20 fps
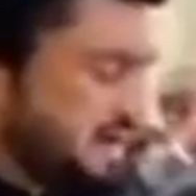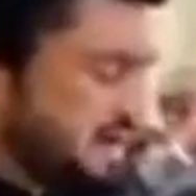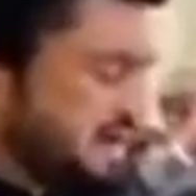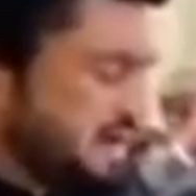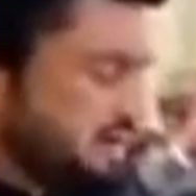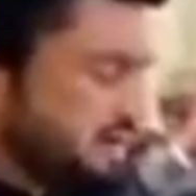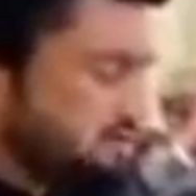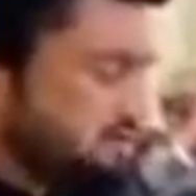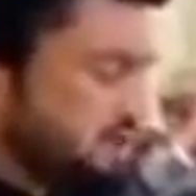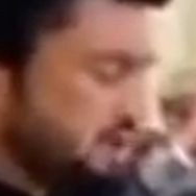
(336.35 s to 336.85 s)

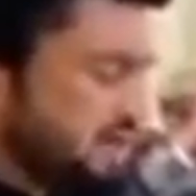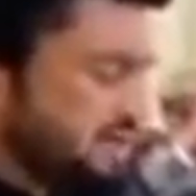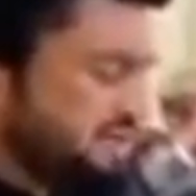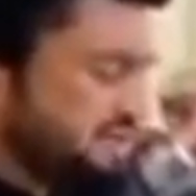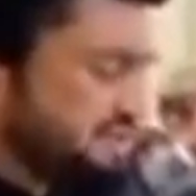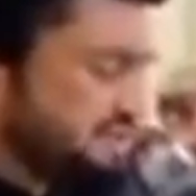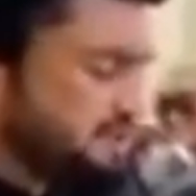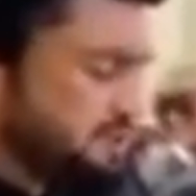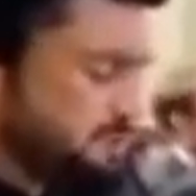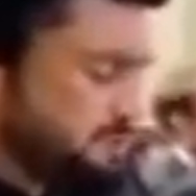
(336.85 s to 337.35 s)
I acknowledge
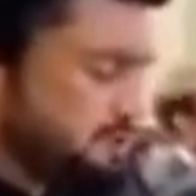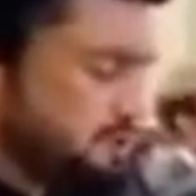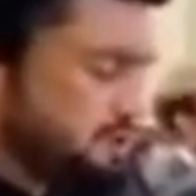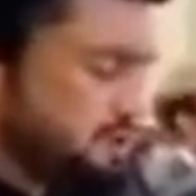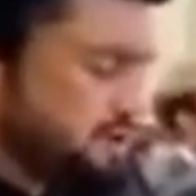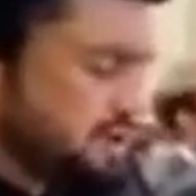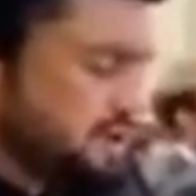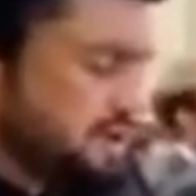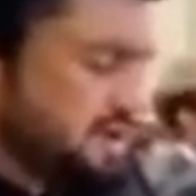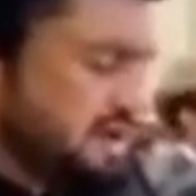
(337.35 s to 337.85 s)
the
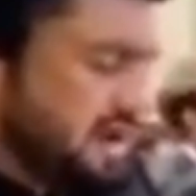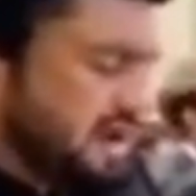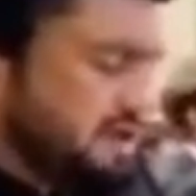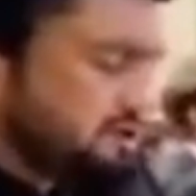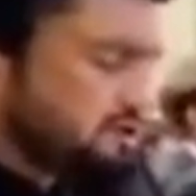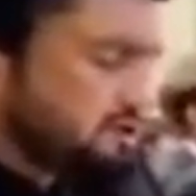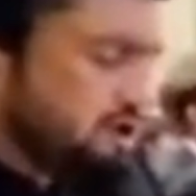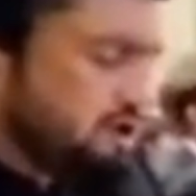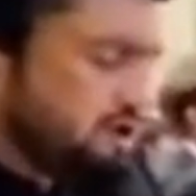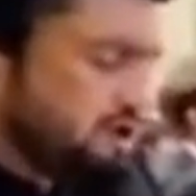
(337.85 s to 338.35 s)
support
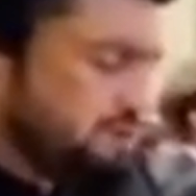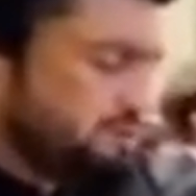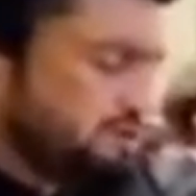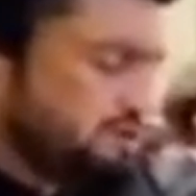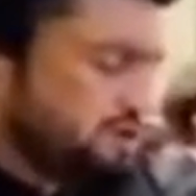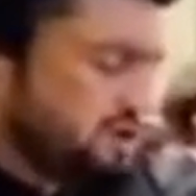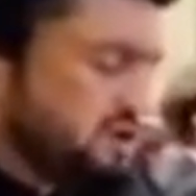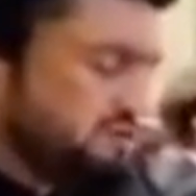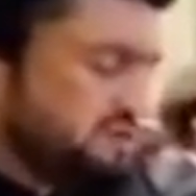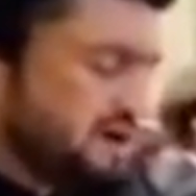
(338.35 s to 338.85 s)
and
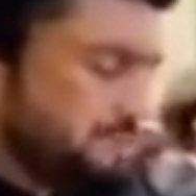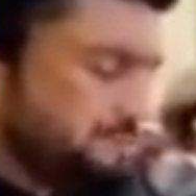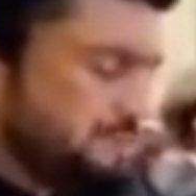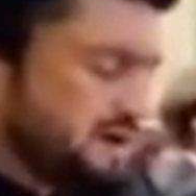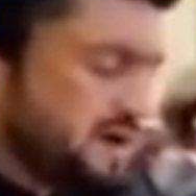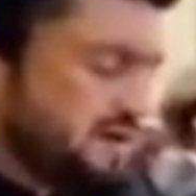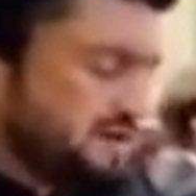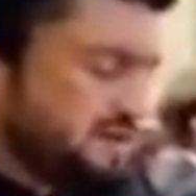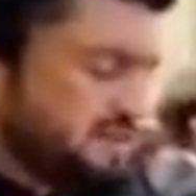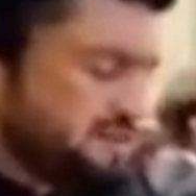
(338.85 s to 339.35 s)
contribution of our
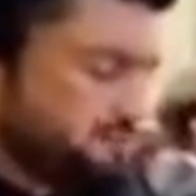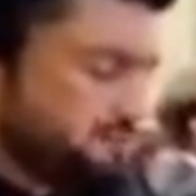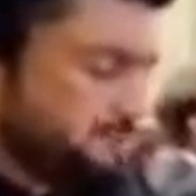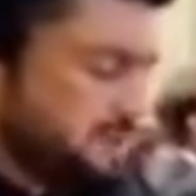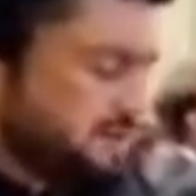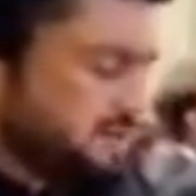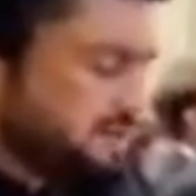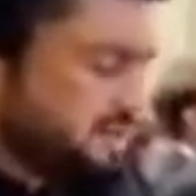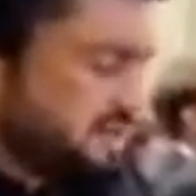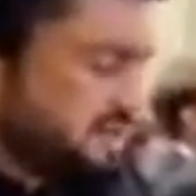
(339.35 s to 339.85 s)
partners,
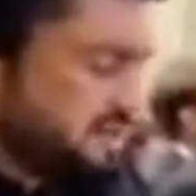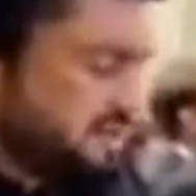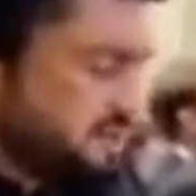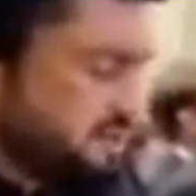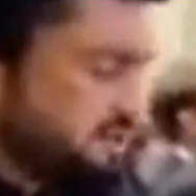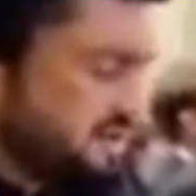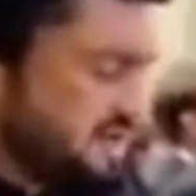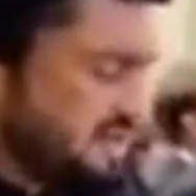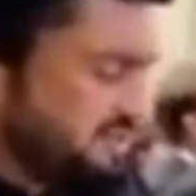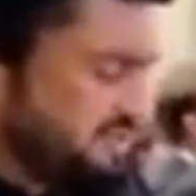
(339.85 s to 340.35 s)
especially
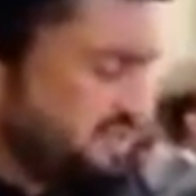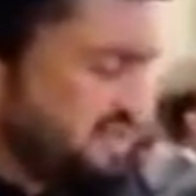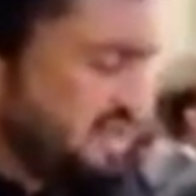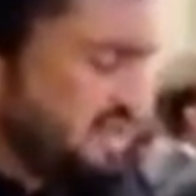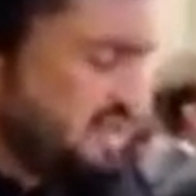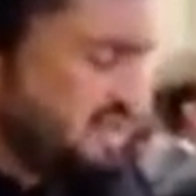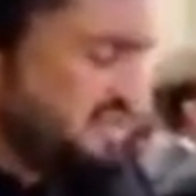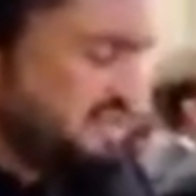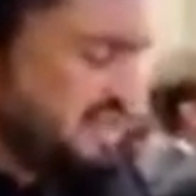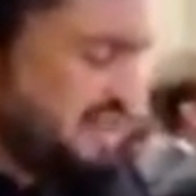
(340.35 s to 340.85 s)
the
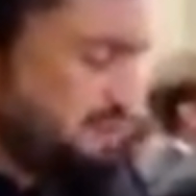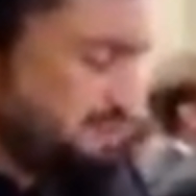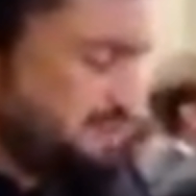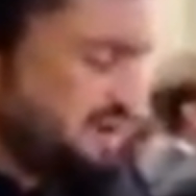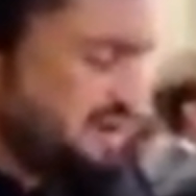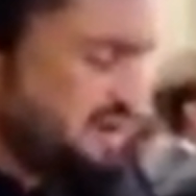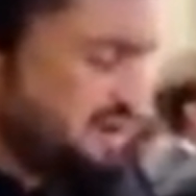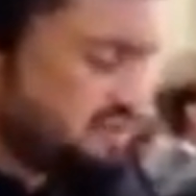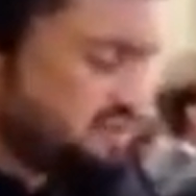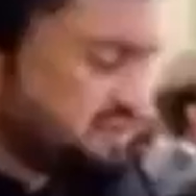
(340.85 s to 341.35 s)
UNHCR is
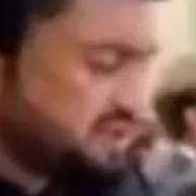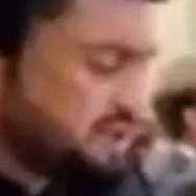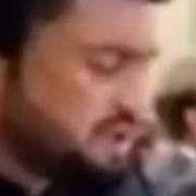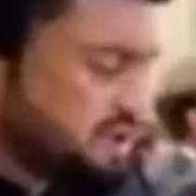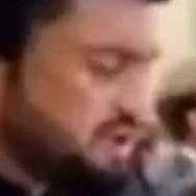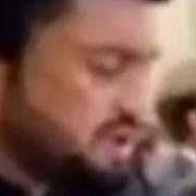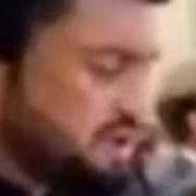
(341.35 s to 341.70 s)
helping us